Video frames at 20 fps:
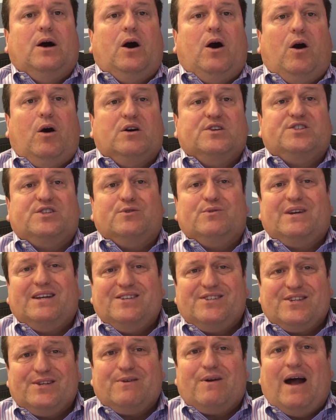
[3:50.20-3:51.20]
Also,
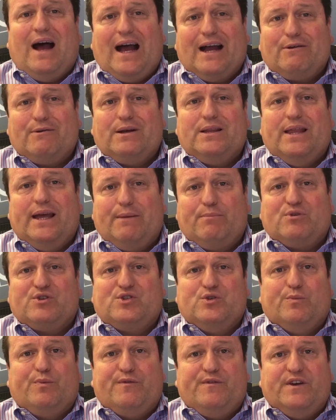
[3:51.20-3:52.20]
consider hiring labor
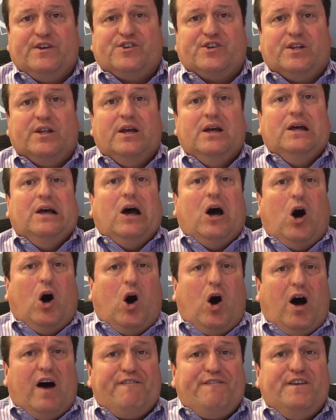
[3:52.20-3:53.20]
supervision.
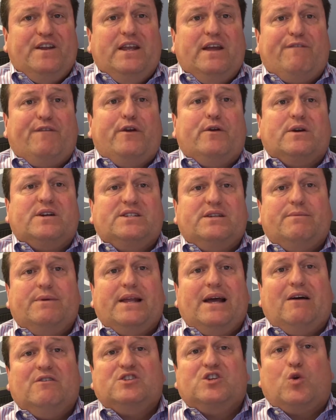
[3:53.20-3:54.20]
Often, if your exhibit
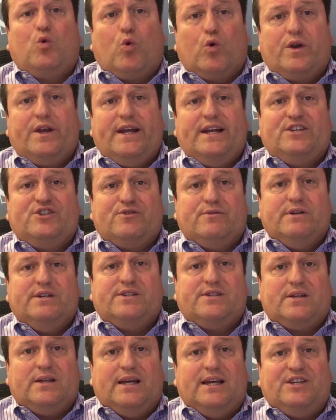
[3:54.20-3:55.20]
house coordinates your
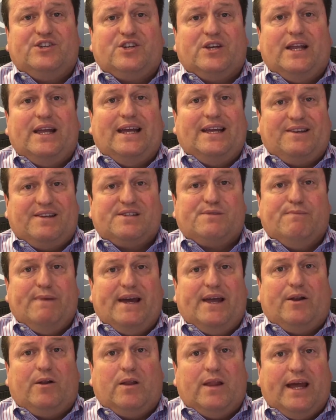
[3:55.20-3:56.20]
installation and
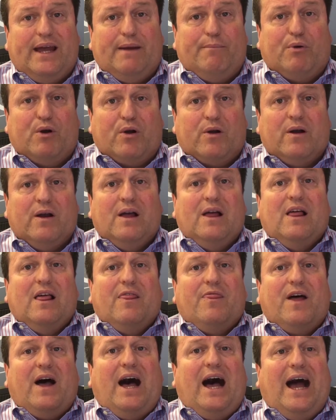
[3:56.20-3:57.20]
dismantle labor,
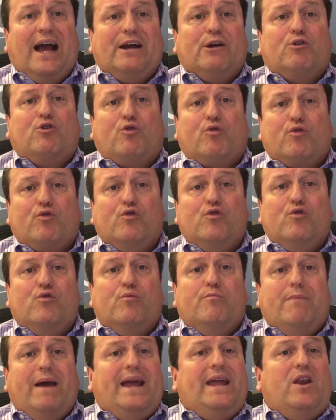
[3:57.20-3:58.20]
the hired crew
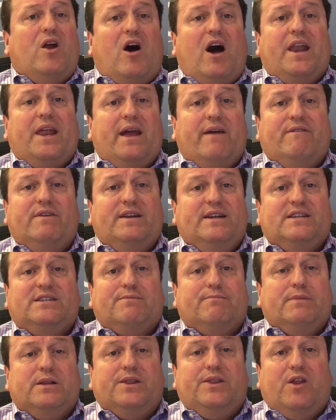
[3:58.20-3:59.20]
may not have an
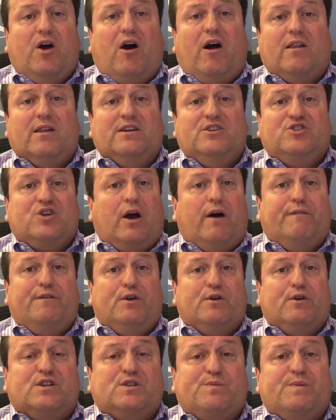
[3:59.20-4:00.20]
intimate knowledge of
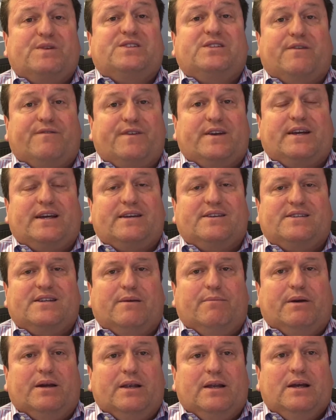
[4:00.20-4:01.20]
specific
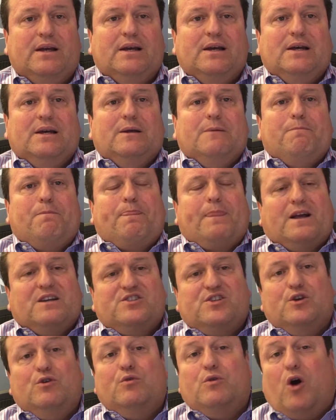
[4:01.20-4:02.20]
exhibit.
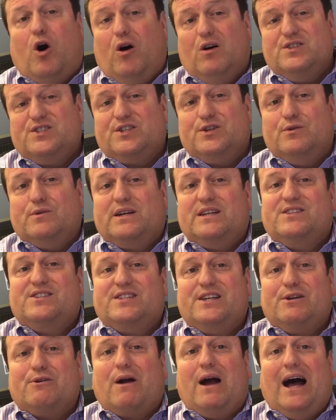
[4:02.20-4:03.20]
So also
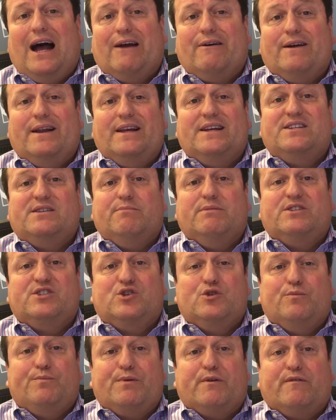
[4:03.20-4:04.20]
consider hiring an exhibit
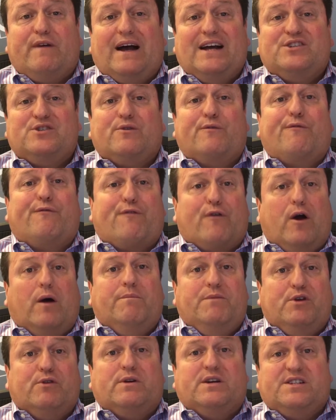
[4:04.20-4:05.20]
supervisor
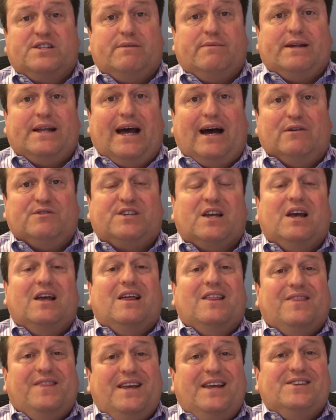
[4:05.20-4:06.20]
from your exhibit house.
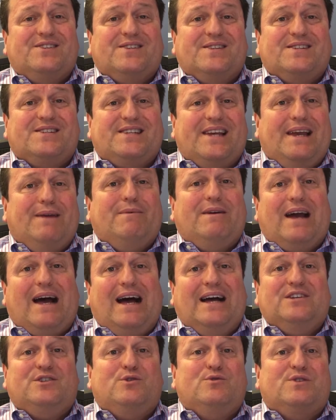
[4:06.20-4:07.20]
These are the same
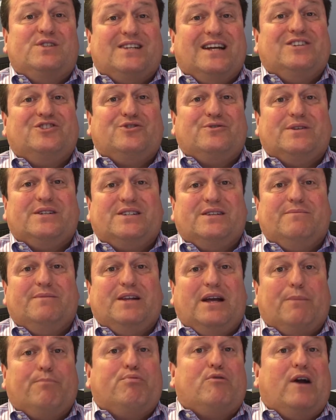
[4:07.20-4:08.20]
guys who set your
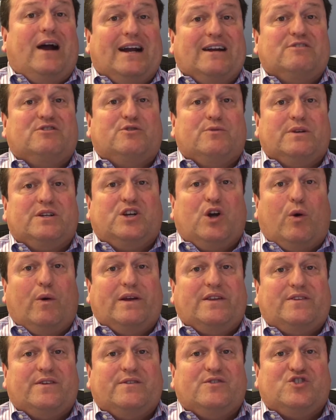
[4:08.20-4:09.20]
exhibit up prior to it
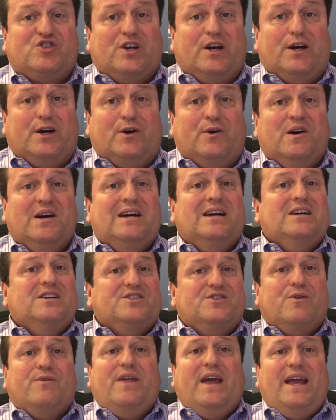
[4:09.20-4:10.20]
going to the show,
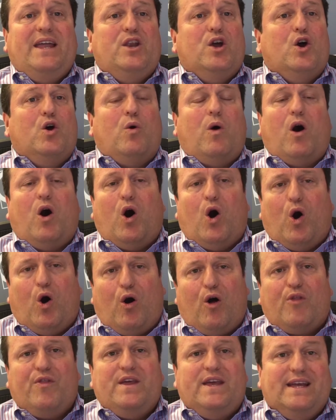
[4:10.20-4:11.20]
so they know
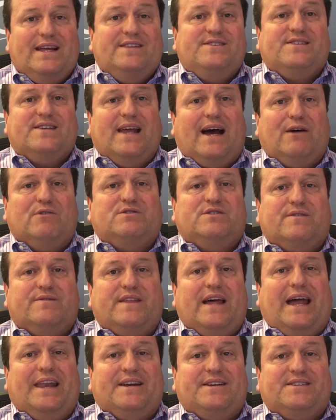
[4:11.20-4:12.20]
all the ins and outs of
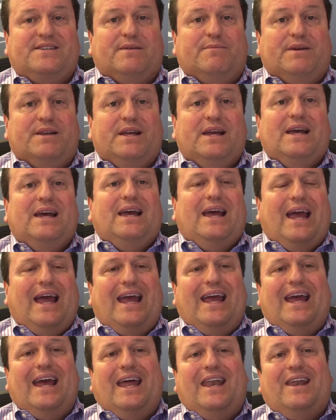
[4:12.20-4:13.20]
that exhibit.
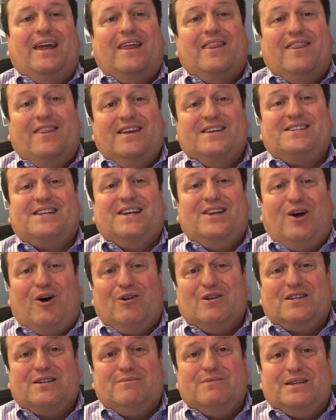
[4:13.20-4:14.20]
And this can
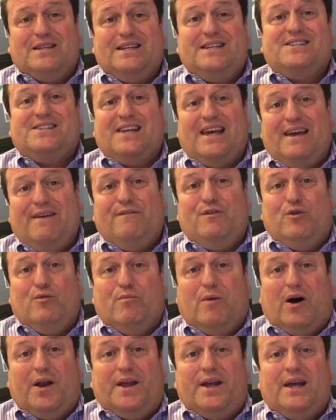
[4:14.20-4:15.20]
ultimately save you
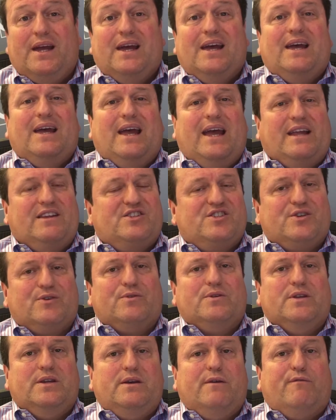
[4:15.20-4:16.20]
money and
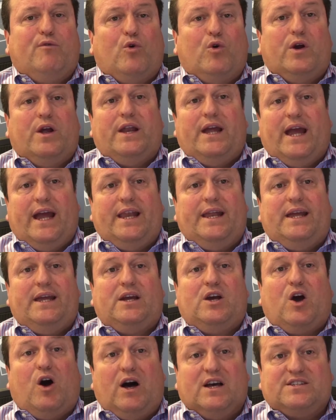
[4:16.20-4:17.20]
certainly avoid any
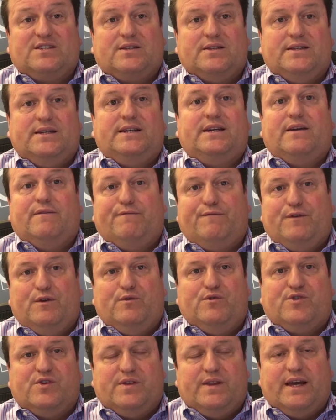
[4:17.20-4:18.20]
costly
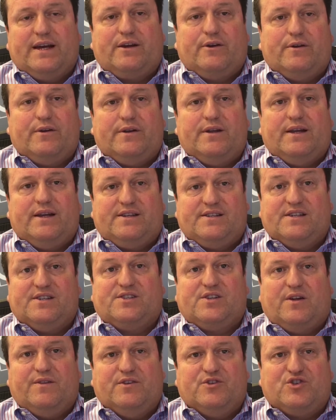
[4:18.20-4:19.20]
confusion that could
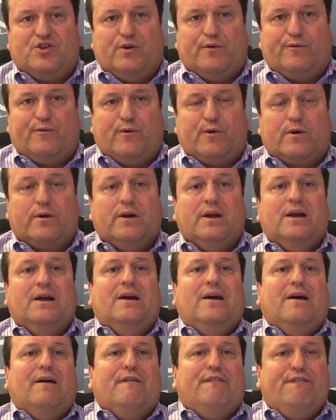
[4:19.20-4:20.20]
exist on the show floor.
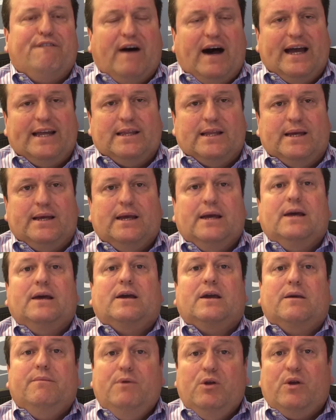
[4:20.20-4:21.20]
Finally,
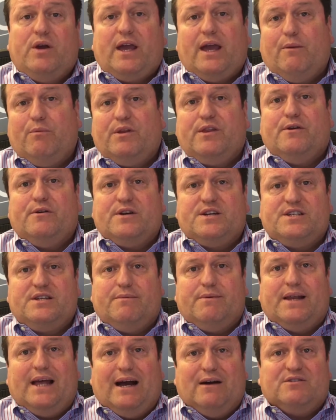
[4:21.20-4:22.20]
communicate with your
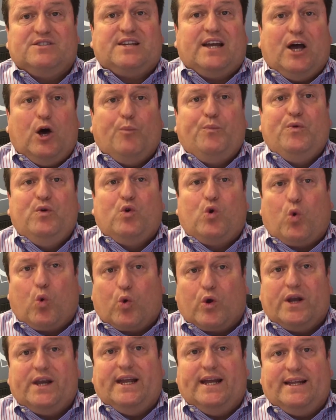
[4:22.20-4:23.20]
exhibit house to help you
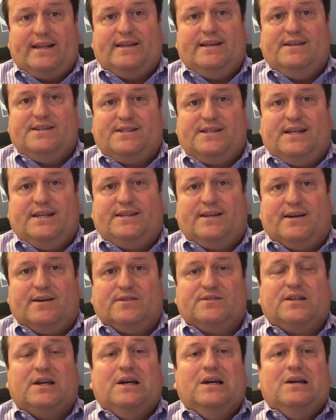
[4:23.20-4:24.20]
coordinate these
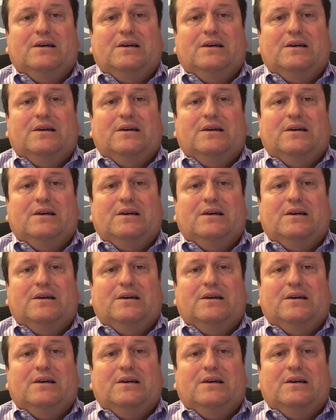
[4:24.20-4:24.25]
details.